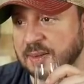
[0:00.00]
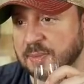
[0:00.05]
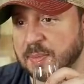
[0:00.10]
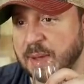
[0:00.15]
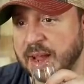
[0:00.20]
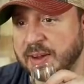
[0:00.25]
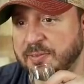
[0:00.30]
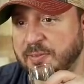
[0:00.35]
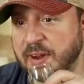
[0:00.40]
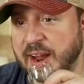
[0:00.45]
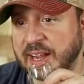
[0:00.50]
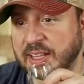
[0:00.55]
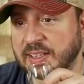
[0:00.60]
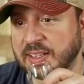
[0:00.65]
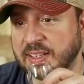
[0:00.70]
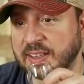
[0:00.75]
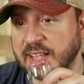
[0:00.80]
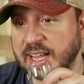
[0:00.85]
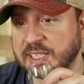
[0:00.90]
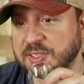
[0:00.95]
Mike
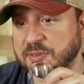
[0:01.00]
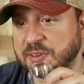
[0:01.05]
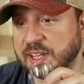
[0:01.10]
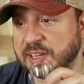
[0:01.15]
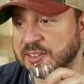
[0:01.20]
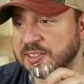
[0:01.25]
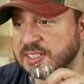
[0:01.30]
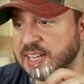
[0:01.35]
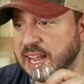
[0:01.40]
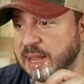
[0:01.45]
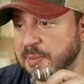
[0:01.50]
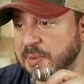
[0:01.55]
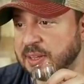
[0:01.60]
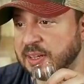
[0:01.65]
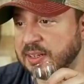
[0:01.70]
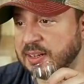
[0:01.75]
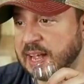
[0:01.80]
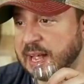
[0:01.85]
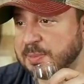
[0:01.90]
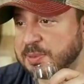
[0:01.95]
Franklin, thanks for the
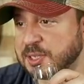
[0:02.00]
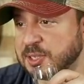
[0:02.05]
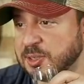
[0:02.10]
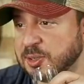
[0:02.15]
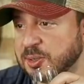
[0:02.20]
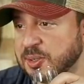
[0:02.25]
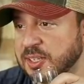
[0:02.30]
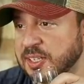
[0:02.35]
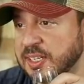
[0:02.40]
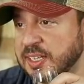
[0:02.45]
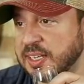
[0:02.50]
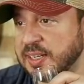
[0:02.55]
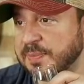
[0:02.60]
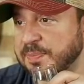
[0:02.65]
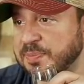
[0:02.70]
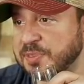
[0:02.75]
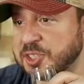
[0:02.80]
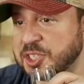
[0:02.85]
entertainment. Absolutely.